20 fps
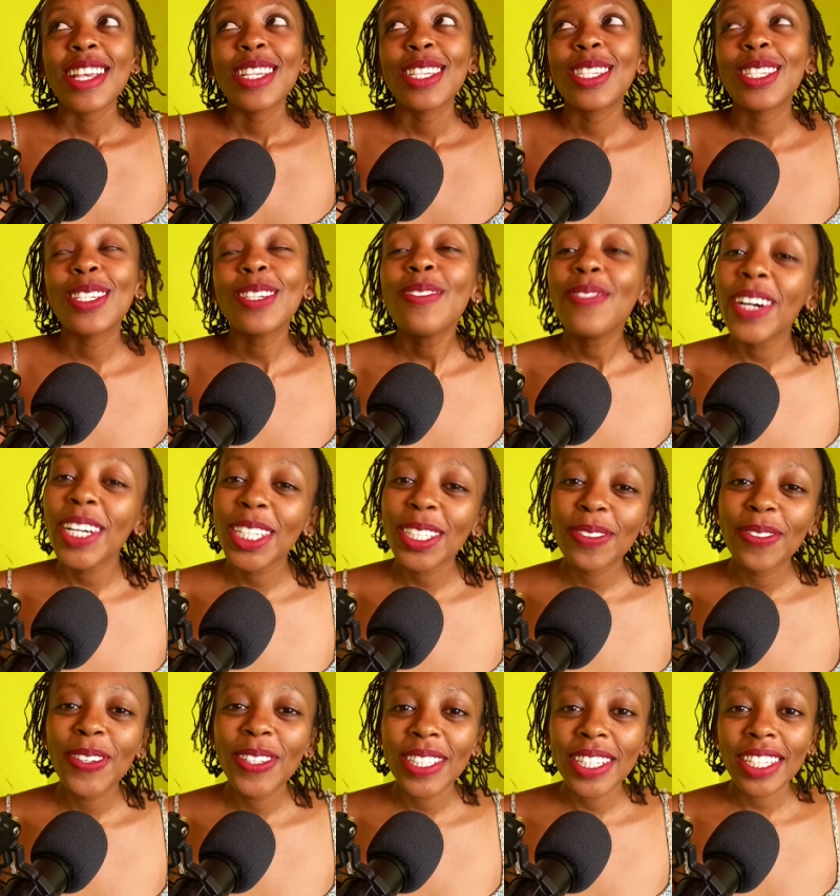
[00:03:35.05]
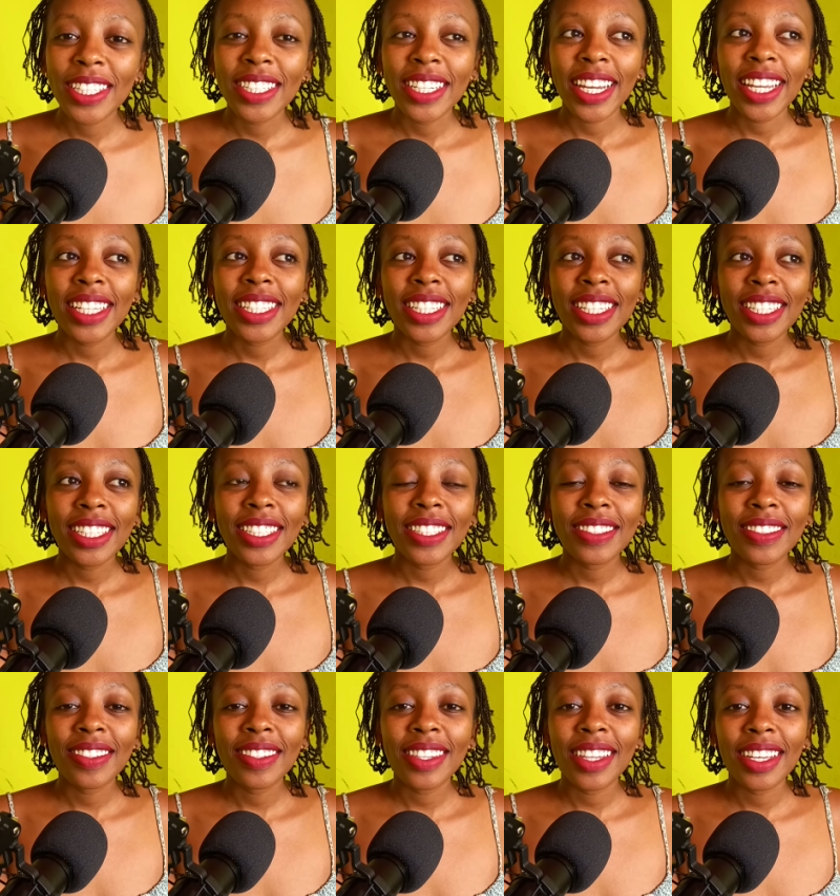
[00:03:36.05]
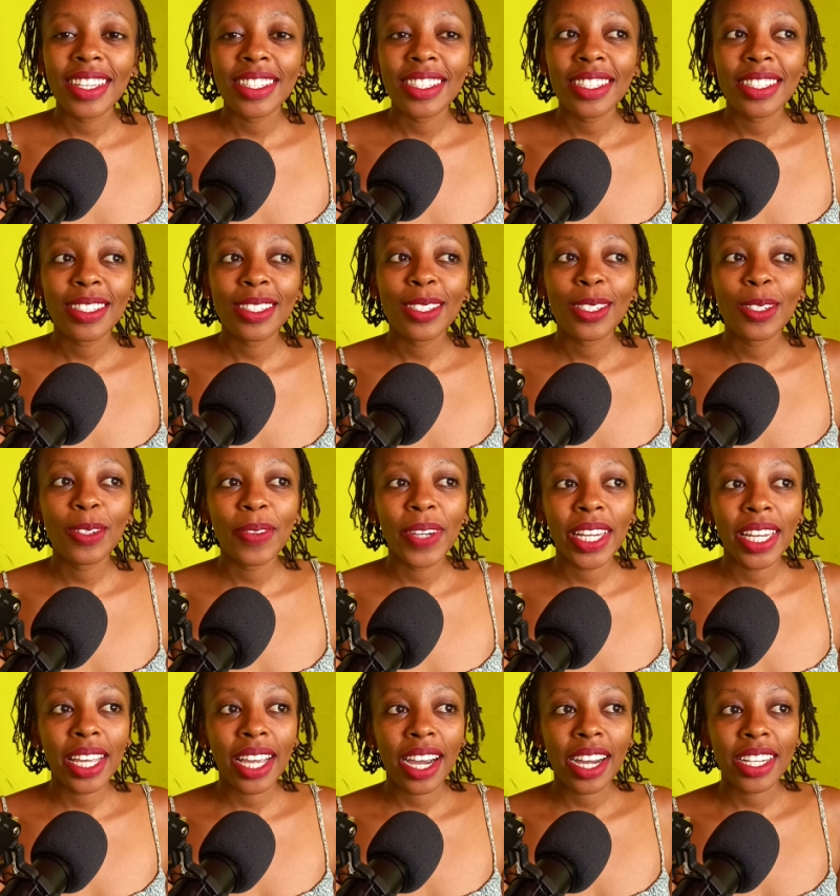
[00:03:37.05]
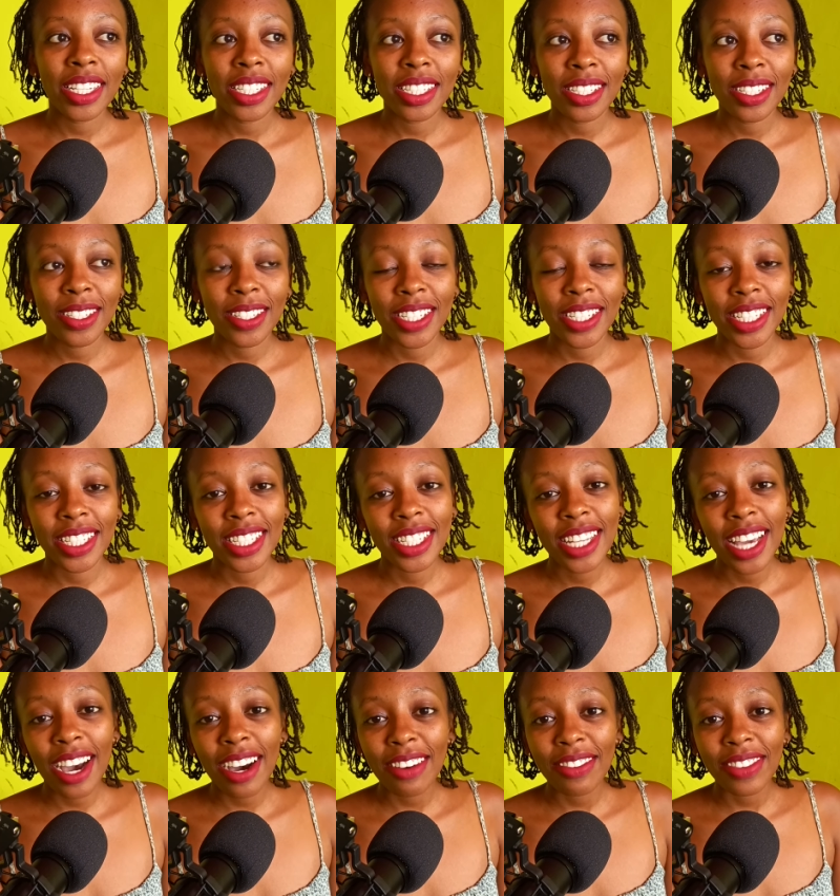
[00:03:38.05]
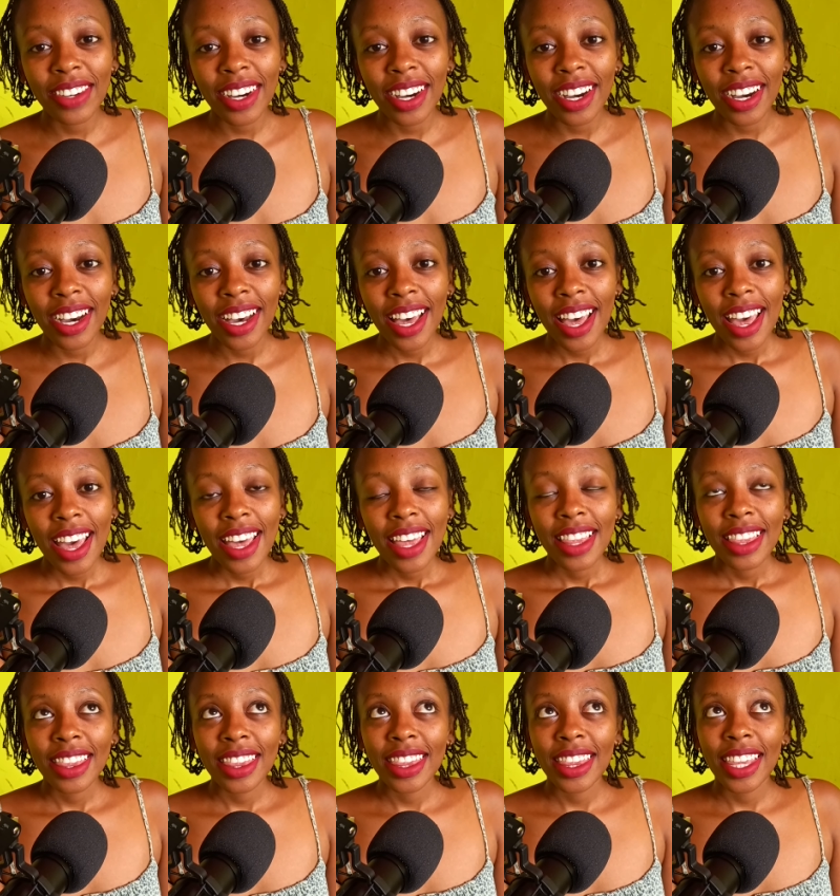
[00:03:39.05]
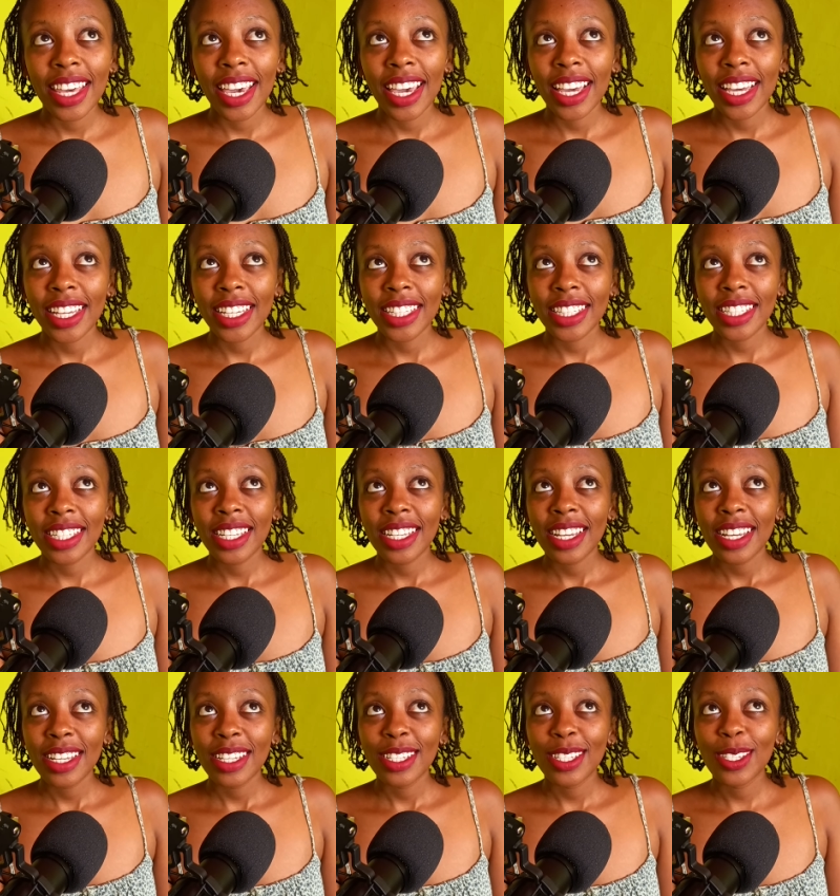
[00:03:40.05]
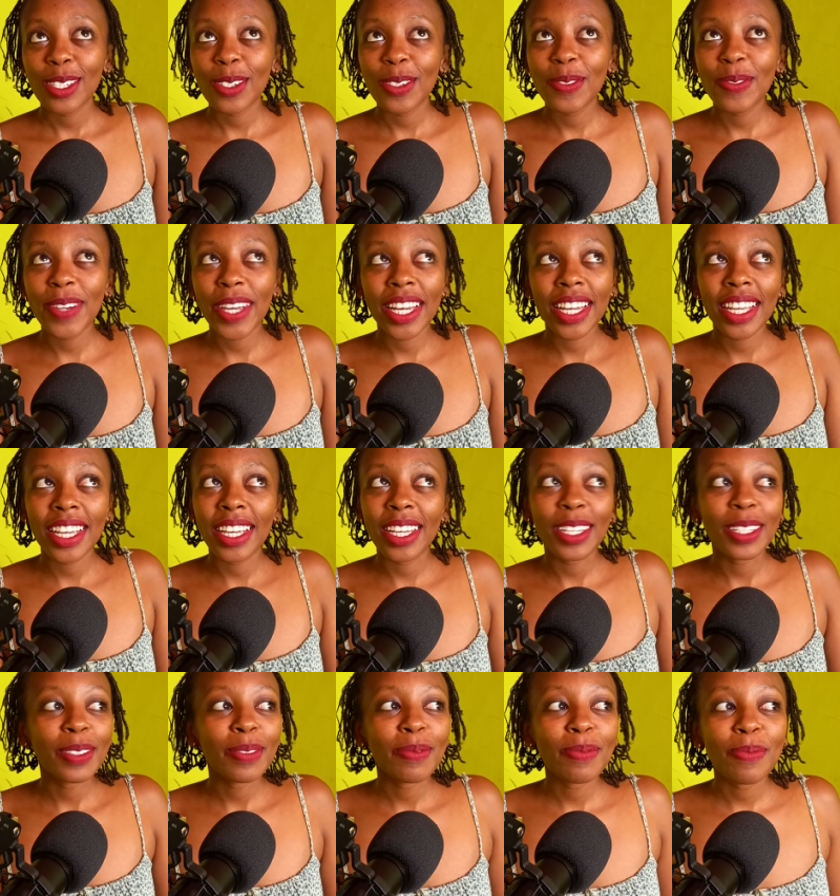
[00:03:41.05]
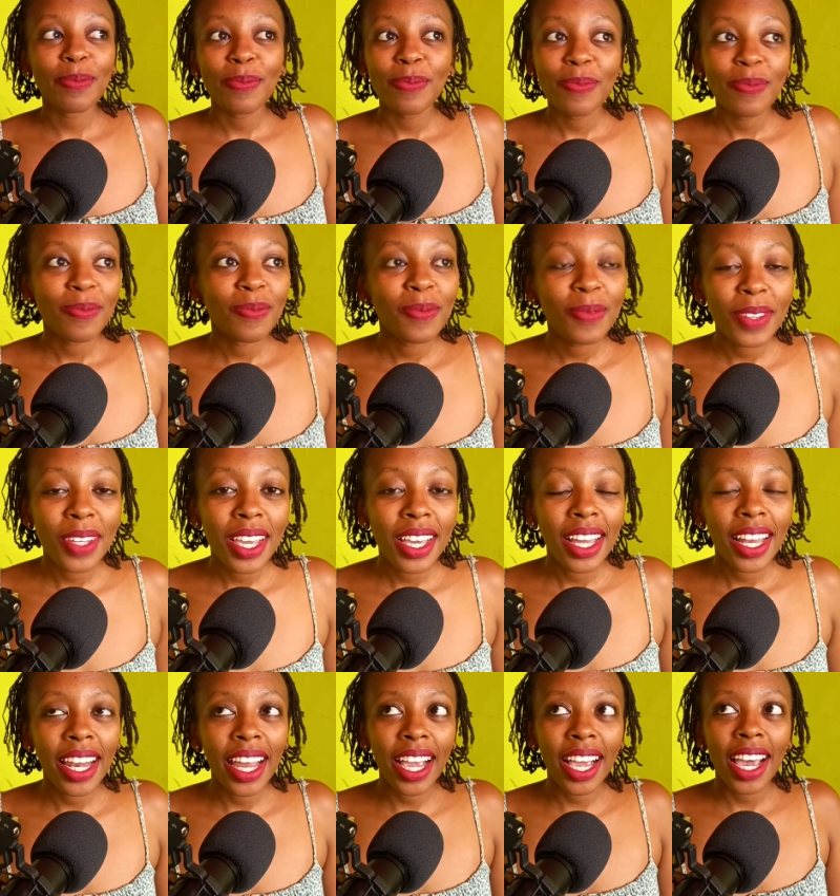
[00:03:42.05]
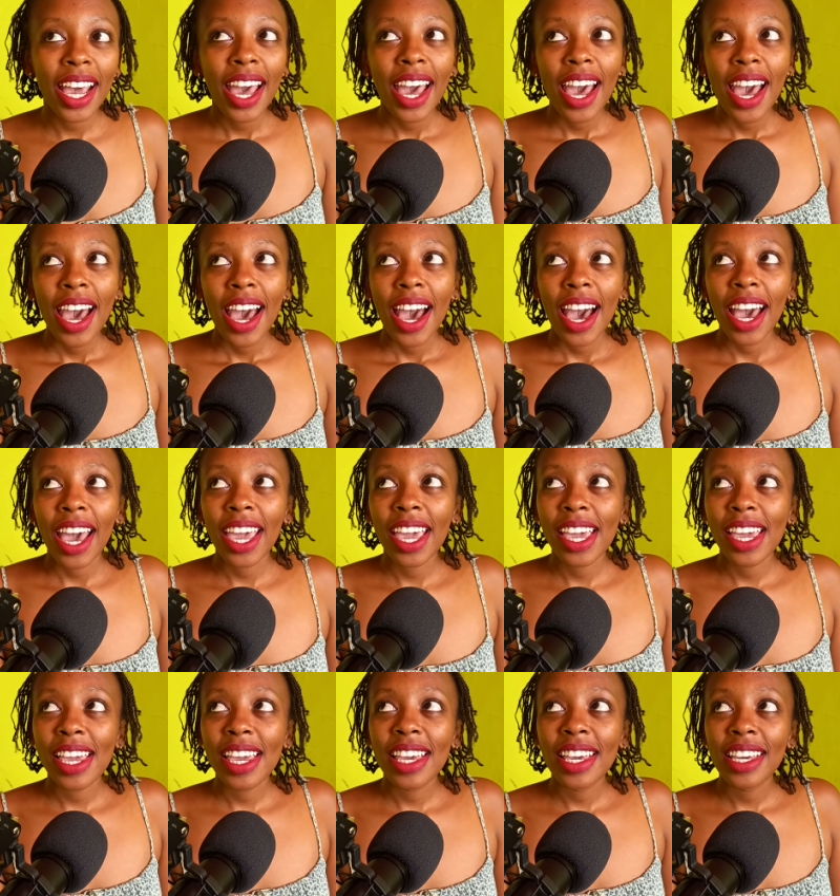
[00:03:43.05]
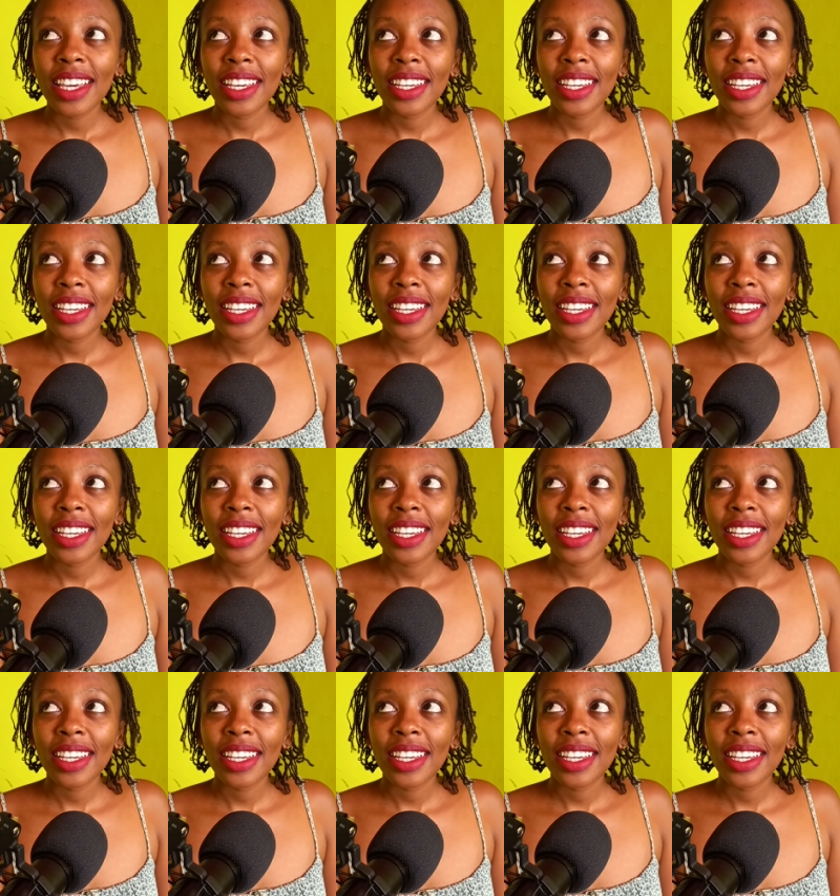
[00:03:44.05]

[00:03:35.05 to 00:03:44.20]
so much music to listen to. There's so many artists to discover. There's so many... Like... I,